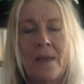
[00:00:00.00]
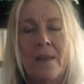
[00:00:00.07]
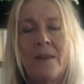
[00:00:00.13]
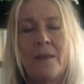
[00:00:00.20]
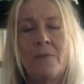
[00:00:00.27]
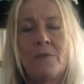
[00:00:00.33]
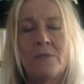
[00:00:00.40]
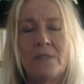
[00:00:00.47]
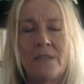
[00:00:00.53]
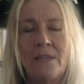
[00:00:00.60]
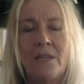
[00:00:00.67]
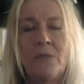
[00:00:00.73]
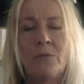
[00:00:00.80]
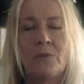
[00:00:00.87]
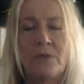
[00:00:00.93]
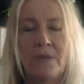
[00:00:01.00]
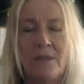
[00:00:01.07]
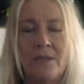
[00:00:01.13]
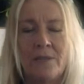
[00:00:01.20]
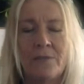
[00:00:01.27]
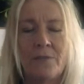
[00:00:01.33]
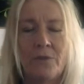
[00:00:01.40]
and I will tell you what
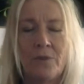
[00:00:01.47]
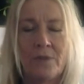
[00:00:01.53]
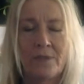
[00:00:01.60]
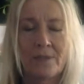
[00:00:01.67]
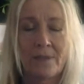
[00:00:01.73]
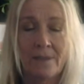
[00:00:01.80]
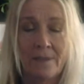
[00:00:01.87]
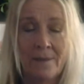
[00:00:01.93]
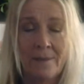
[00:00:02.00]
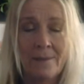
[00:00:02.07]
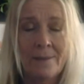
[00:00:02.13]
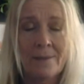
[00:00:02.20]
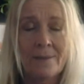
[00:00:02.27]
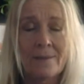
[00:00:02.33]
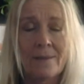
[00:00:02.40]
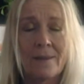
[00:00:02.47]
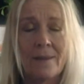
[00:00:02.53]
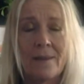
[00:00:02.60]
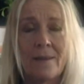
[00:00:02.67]
each focus is